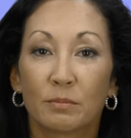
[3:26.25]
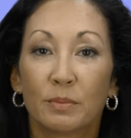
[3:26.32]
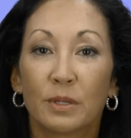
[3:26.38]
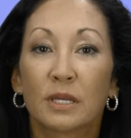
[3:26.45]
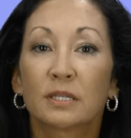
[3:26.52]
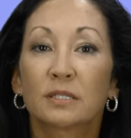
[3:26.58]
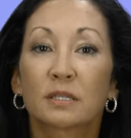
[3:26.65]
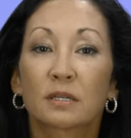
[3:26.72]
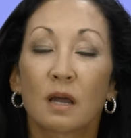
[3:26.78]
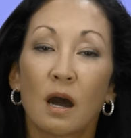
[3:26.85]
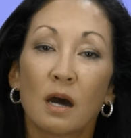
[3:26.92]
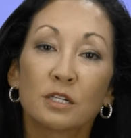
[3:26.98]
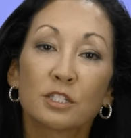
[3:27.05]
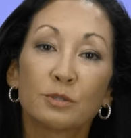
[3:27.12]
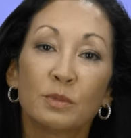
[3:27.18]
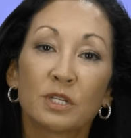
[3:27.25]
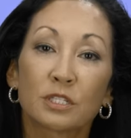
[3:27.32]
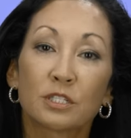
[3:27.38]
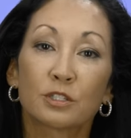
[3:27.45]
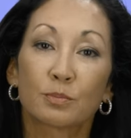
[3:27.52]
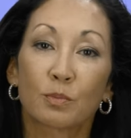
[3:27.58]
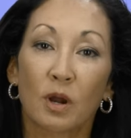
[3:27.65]
because the college
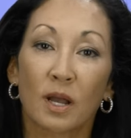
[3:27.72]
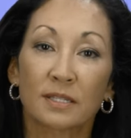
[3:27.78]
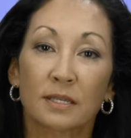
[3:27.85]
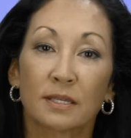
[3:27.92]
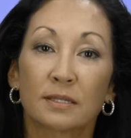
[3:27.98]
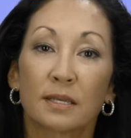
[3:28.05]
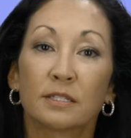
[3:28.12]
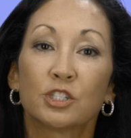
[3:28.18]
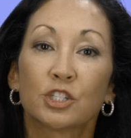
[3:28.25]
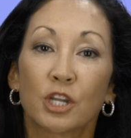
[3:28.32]
admissions process had